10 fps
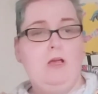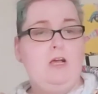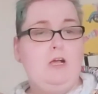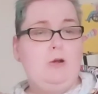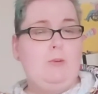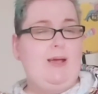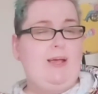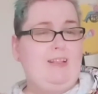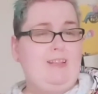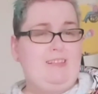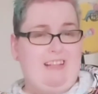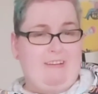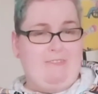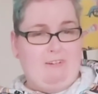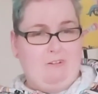quite
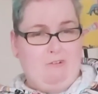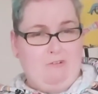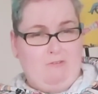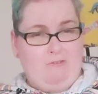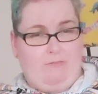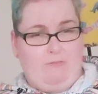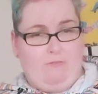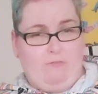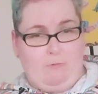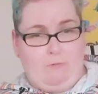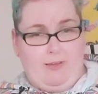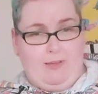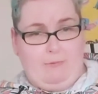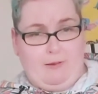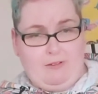difficult for me
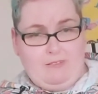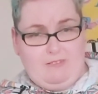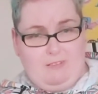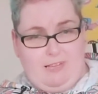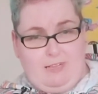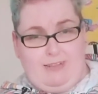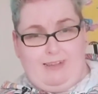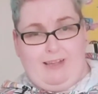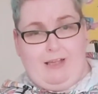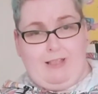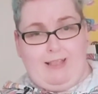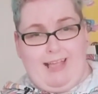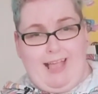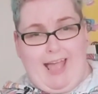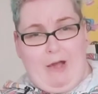personally to
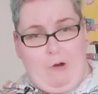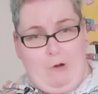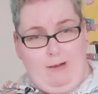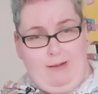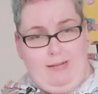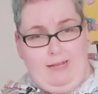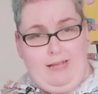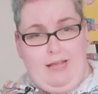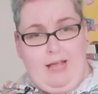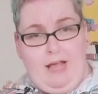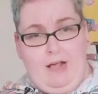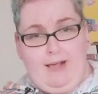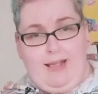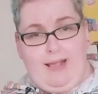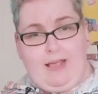get on,
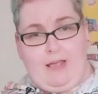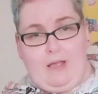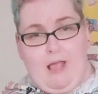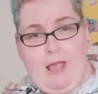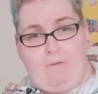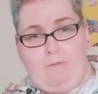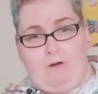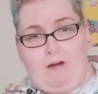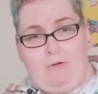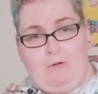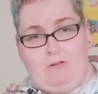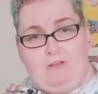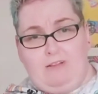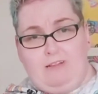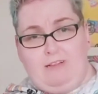like what I wanted
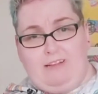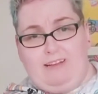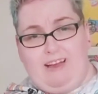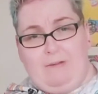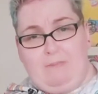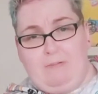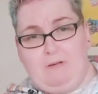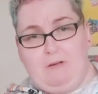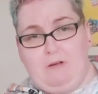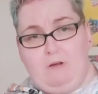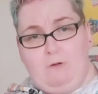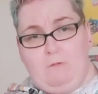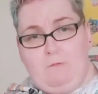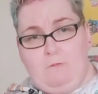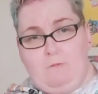to grip
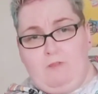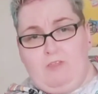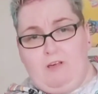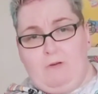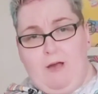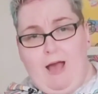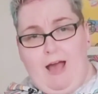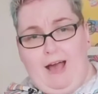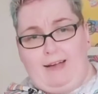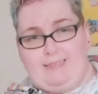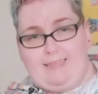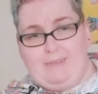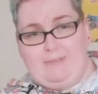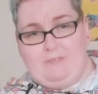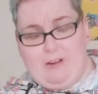without asking
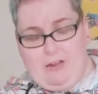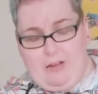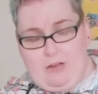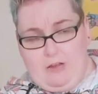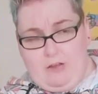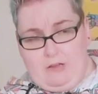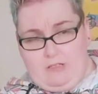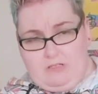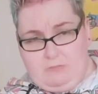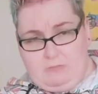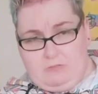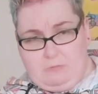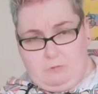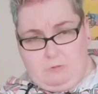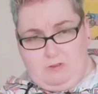for some
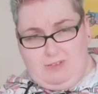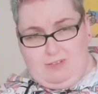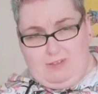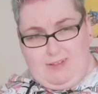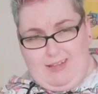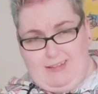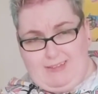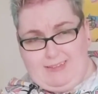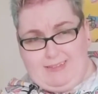support to do this, because